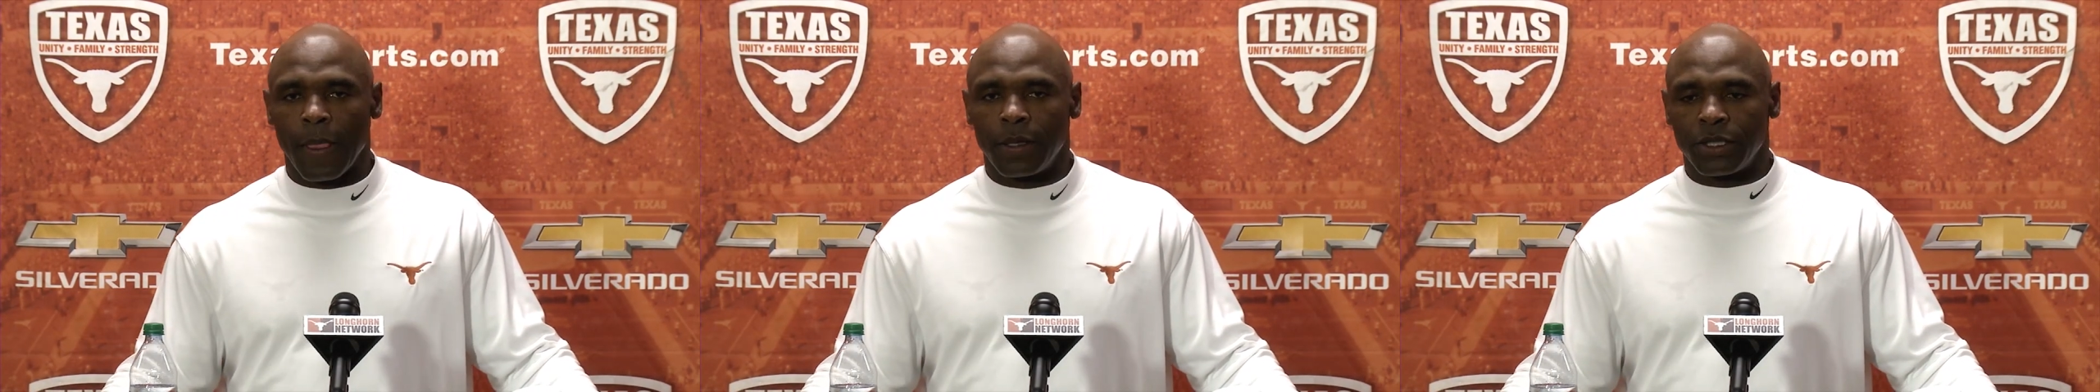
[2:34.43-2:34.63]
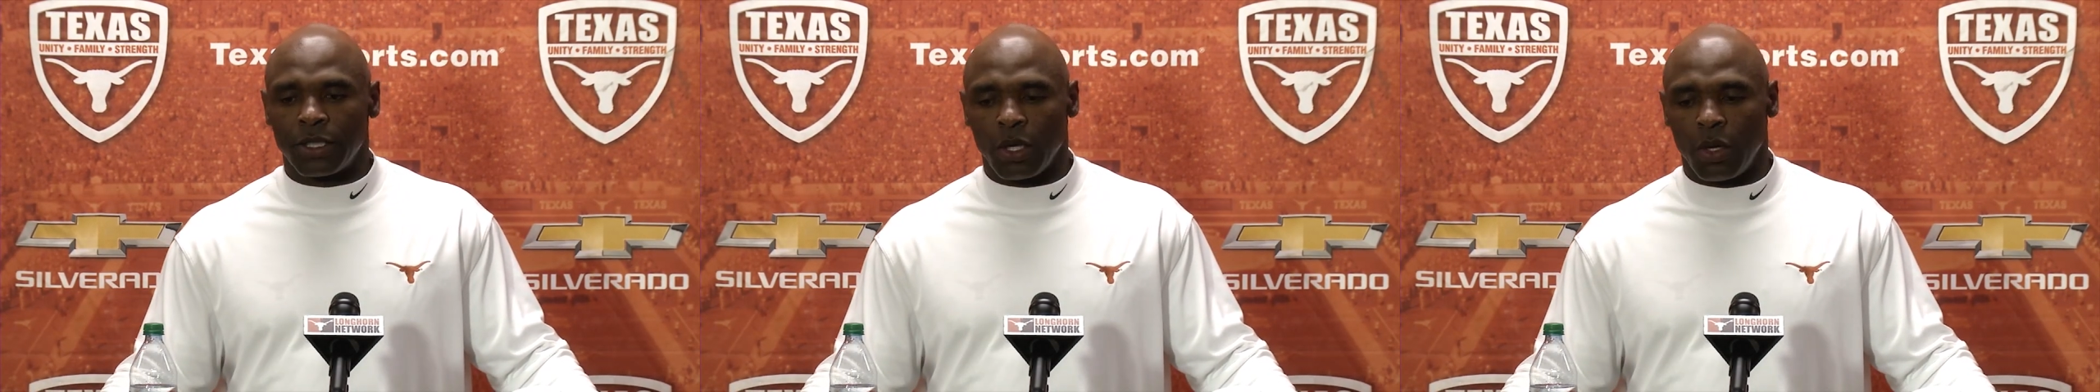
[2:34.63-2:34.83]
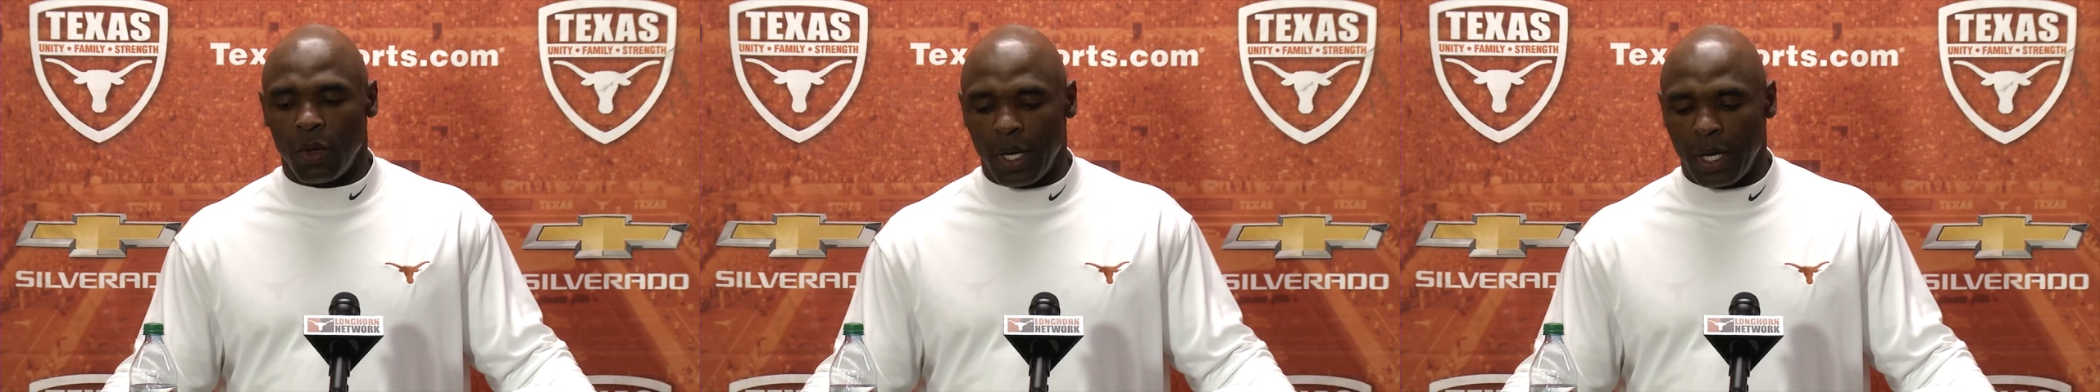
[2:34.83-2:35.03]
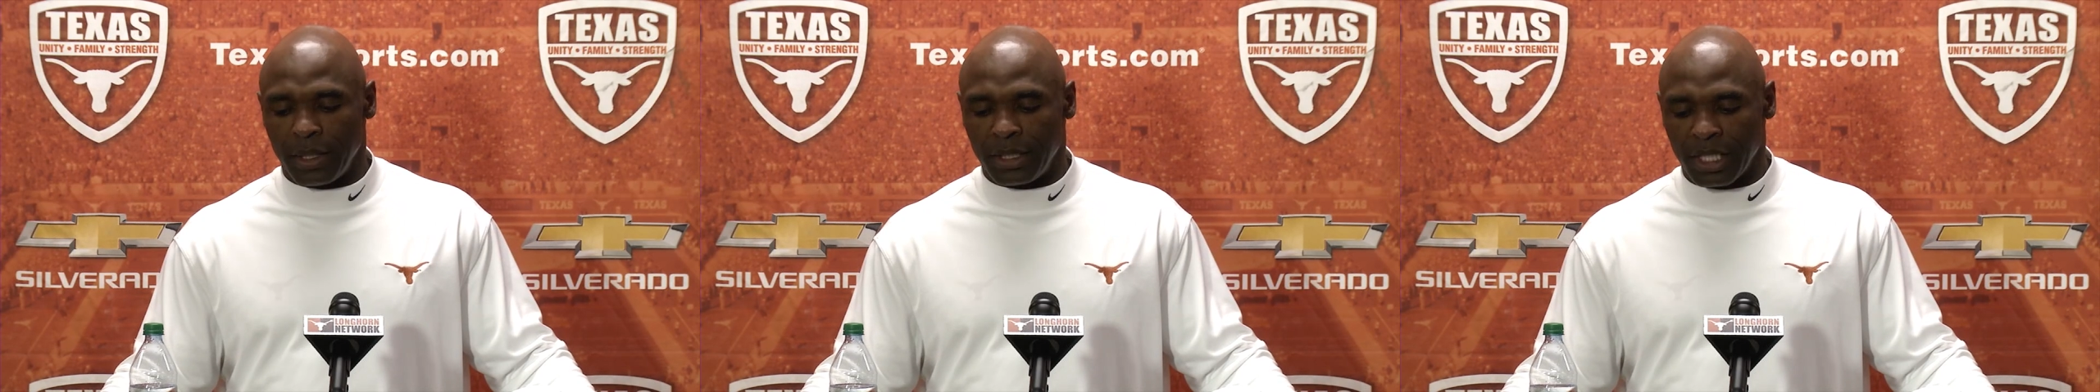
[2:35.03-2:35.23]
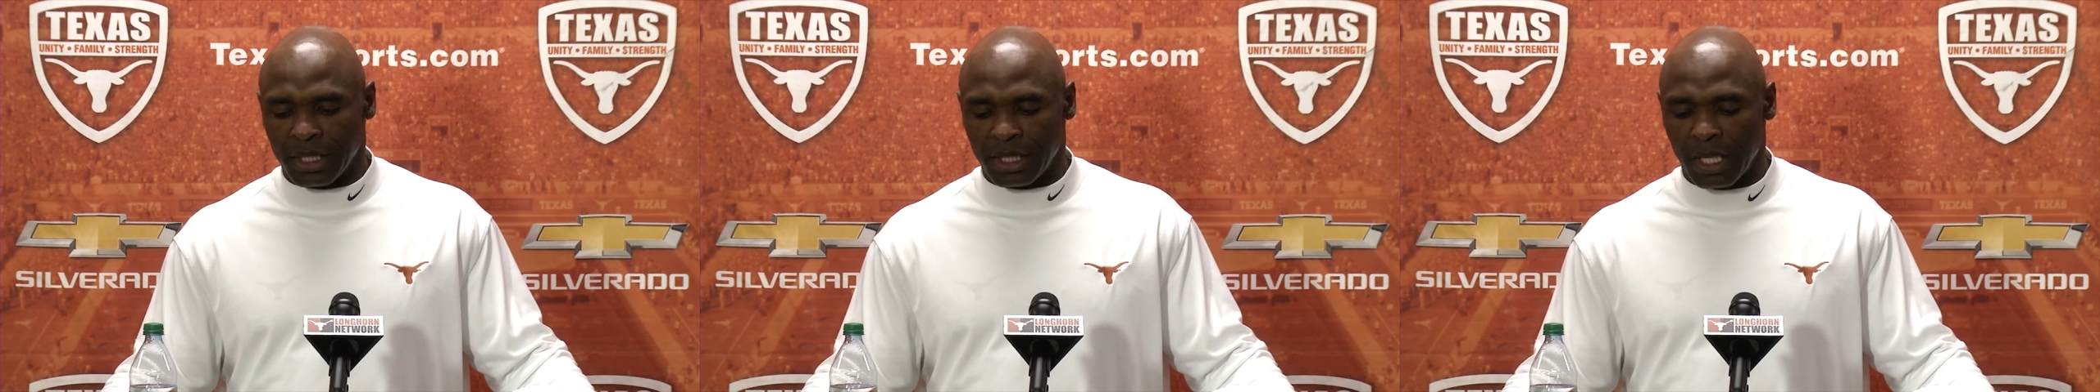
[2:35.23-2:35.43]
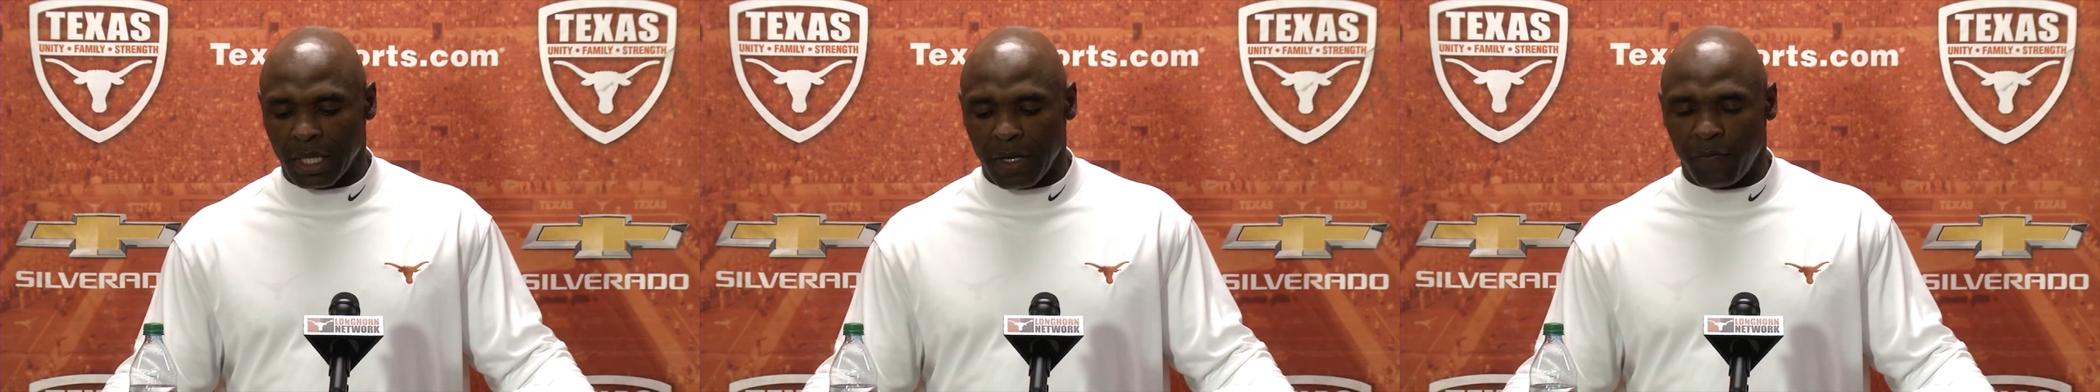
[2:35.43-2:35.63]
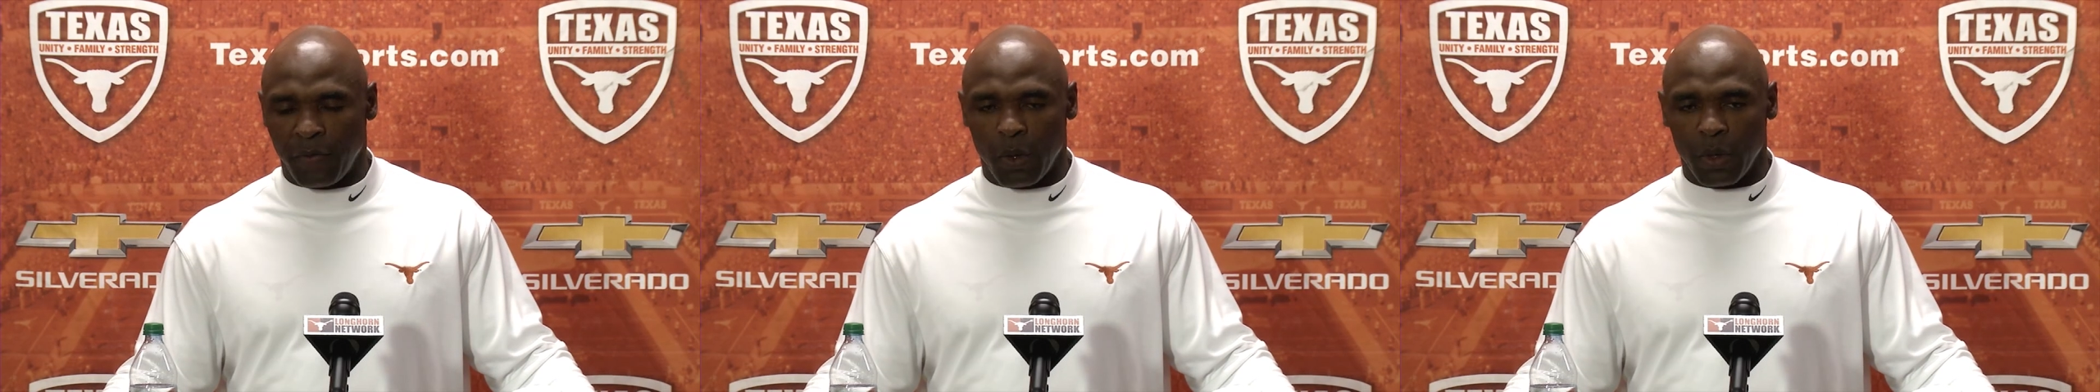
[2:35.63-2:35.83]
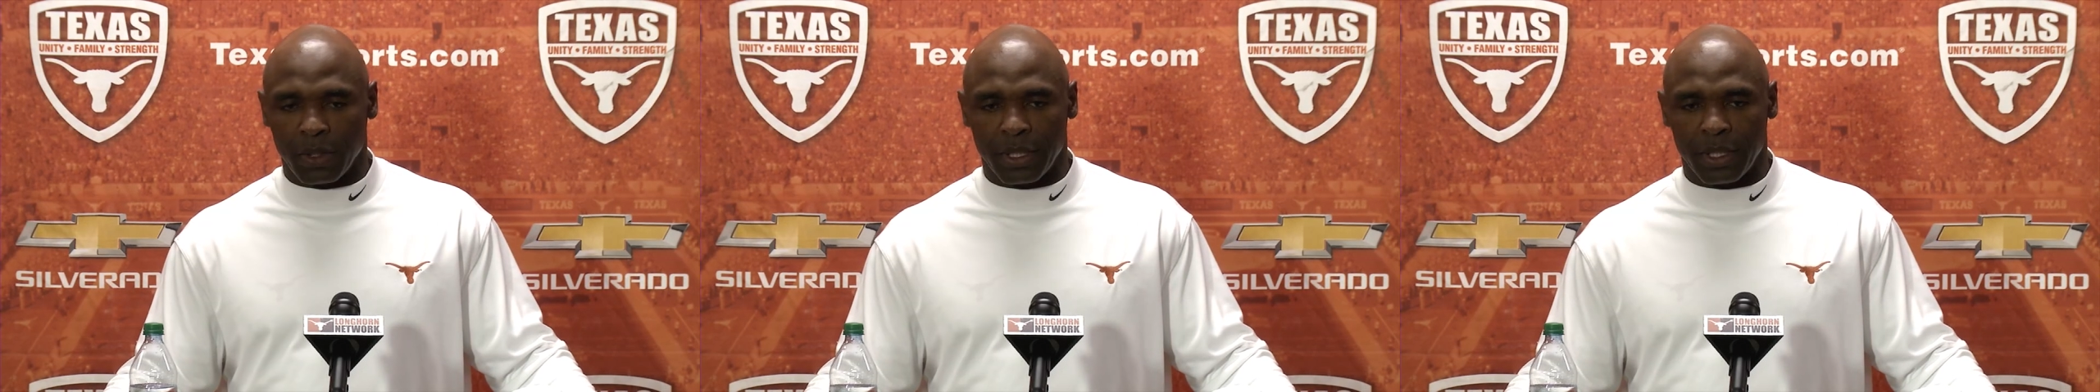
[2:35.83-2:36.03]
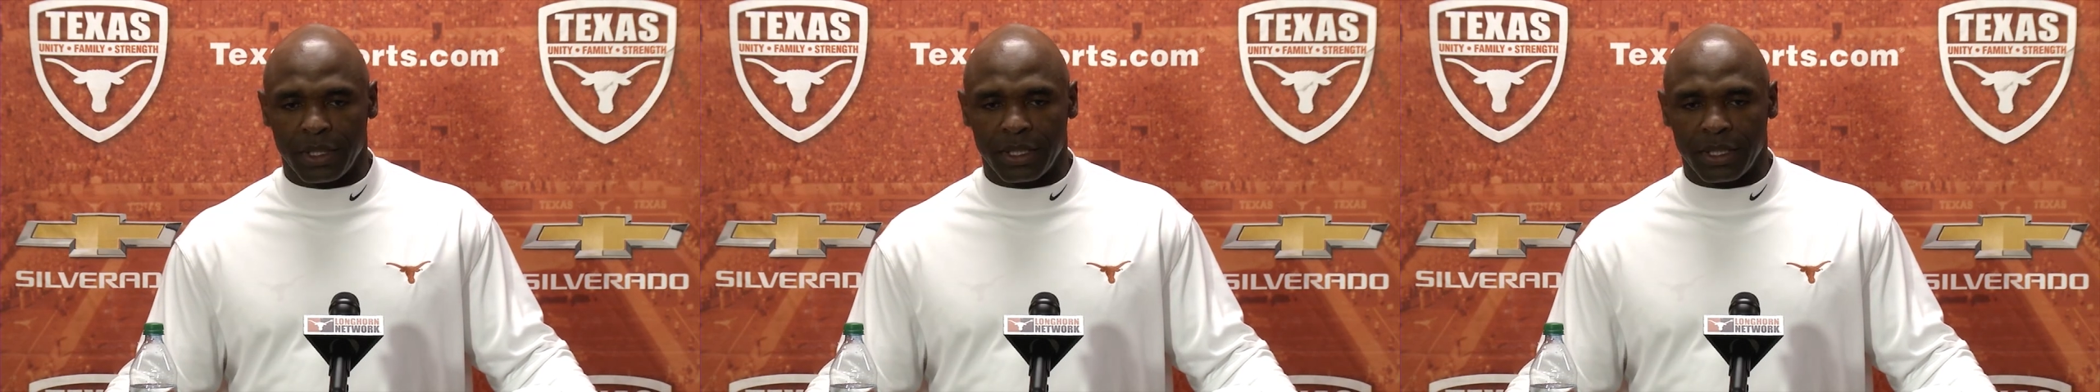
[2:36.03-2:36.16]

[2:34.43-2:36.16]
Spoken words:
So just looking forward to it,